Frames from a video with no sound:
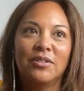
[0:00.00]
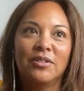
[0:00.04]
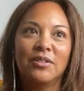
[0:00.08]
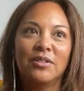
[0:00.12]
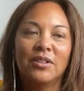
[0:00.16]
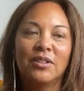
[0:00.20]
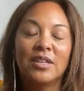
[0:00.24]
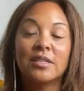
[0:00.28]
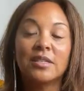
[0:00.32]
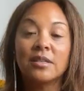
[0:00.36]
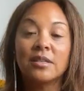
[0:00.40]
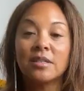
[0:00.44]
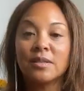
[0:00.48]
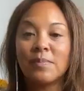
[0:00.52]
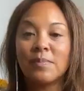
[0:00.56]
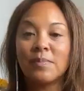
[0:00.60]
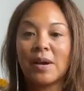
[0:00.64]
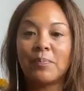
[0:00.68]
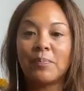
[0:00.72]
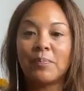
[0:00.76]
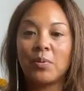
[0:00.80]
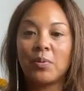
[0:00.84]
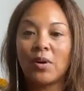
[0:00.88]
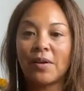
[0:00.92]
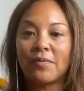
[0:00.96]
this is my
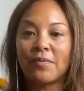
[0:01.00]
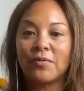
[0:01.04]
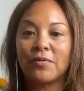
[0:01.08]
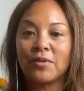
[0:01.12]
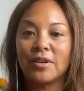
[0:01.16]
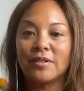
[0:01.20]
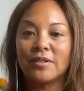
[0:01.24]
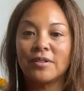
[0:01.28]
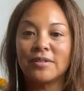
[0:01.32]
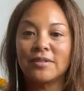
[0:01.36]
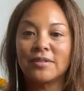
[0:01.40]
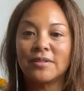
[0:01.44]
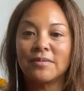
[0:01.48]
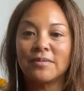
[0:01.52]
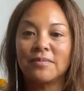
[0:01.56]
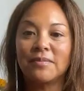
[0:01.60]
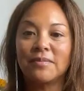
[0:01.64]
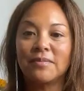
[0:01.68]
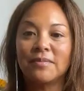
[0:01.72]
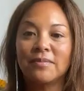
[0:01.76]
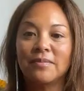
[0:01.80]
preference.